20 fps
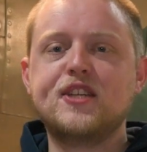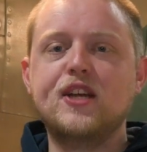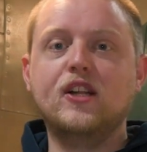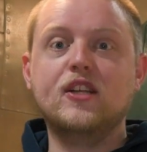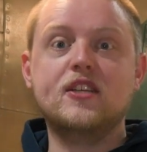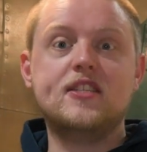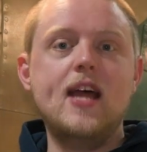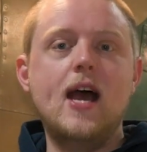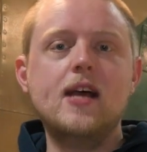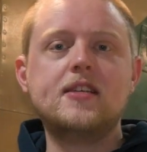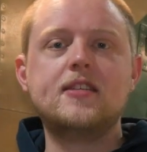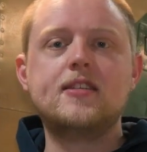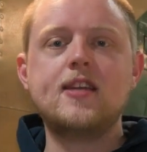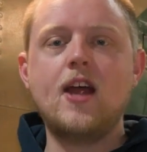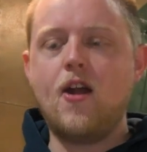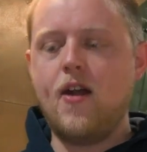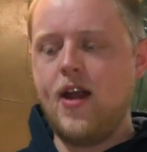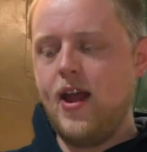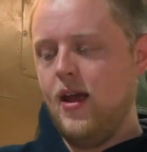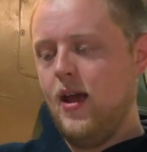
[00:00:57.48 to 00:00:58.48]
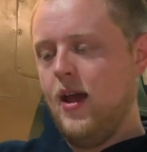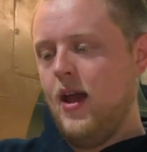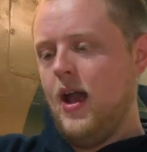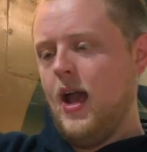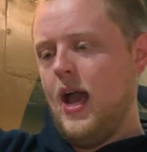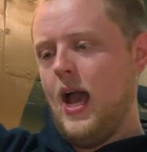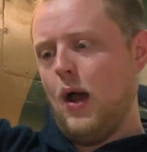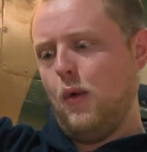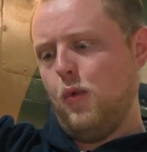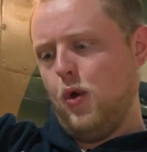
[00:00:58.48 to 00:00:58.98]
skill is necessary,
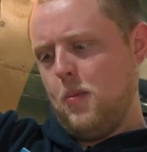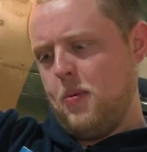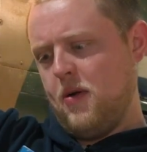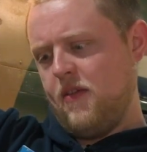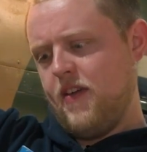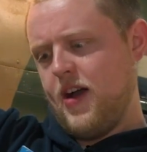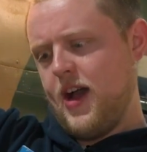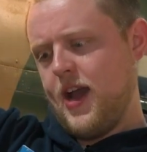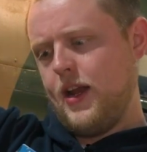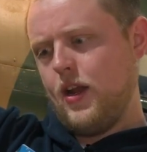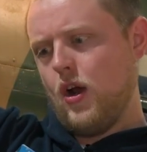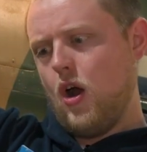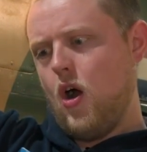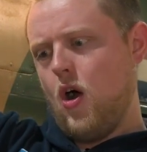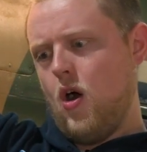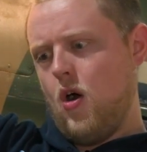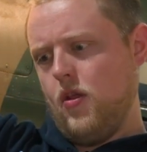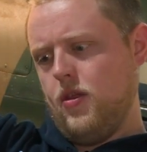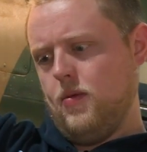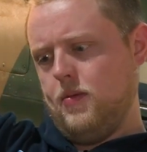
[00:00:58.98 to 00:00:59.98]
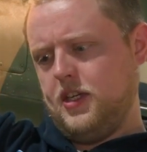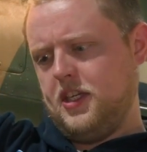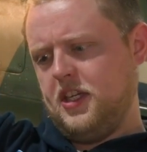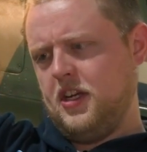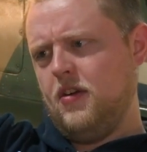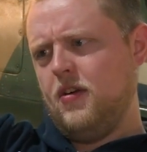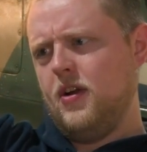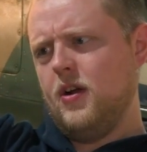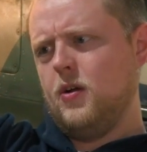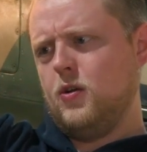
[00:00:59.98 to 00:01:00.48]
and we'll provide all the
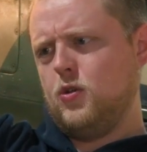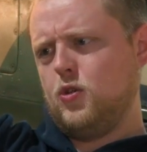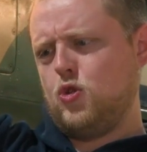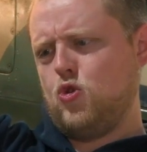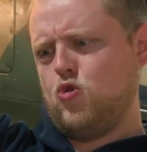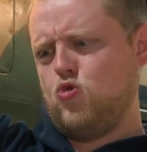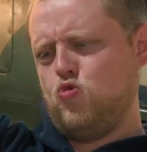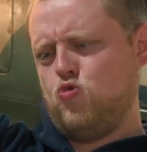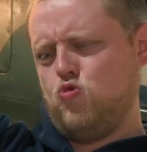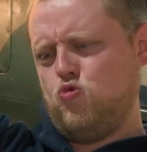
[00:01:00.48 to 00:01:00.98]
materials.